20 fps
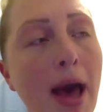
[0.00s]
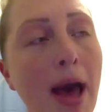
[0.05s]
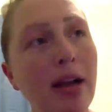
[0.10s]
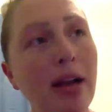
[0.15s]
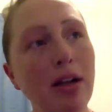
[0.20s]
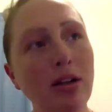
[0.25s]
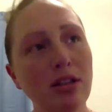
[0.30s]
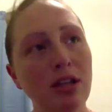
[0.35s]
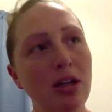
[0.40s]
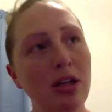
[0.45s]
I
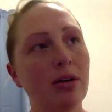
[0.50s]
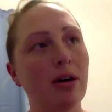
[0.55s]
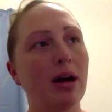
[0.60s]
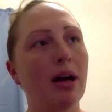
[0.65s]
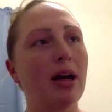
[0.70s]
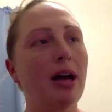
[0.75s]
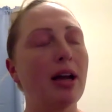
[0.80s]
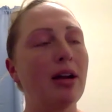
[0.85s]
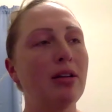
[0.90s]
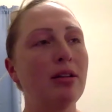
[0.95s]
don't know.
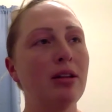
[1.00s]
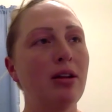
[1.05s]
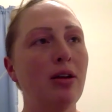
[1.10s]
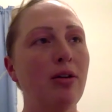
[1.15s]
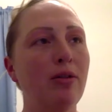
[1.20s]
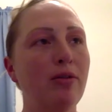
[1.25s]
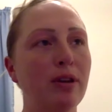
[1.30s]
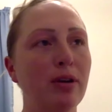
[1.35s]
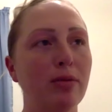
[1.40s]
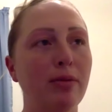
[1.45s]
I don't know
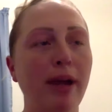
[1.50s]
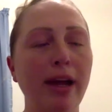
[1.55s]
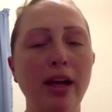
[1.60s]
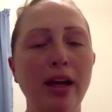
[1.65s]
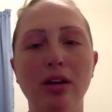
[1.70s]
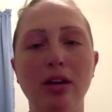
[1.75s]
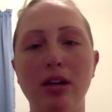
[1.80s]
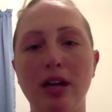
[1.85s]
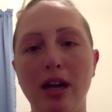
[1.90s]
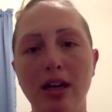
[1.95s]
if they're
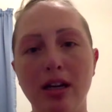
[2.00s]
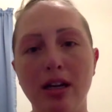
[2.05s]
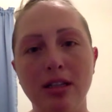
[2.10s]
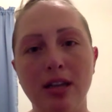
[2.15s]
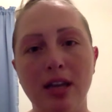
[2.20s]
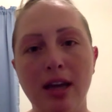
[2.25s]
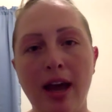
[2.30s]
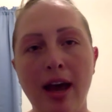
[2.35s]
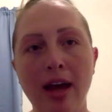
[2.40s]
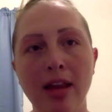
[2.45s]
regular yet because
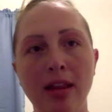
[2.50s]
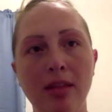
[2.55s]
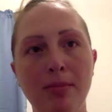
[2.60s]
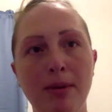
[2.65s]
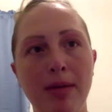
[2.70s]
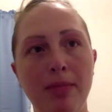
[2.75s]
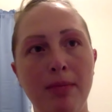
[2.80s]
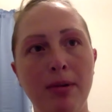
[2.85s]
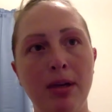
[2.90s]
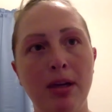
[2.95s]
I had the
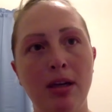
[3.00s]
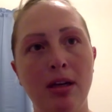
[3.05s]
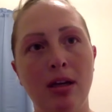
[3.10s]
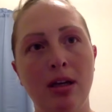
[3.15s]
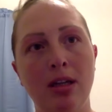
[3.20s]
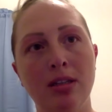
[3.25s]
baby.